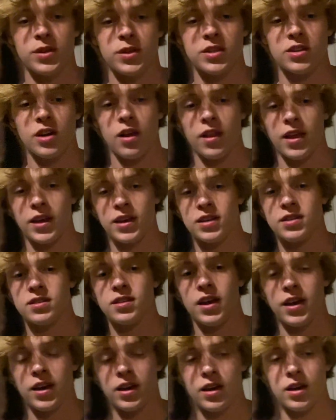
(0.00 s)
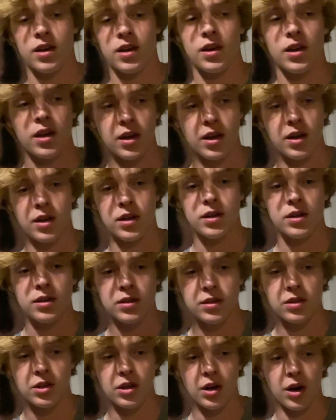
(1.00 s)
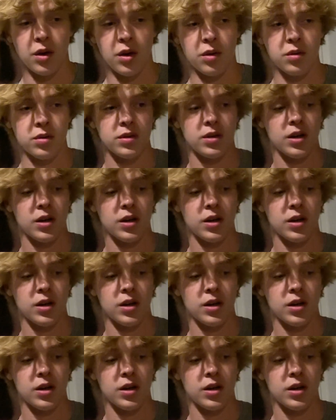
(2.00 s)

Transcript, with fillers: It's not like it's like, you know,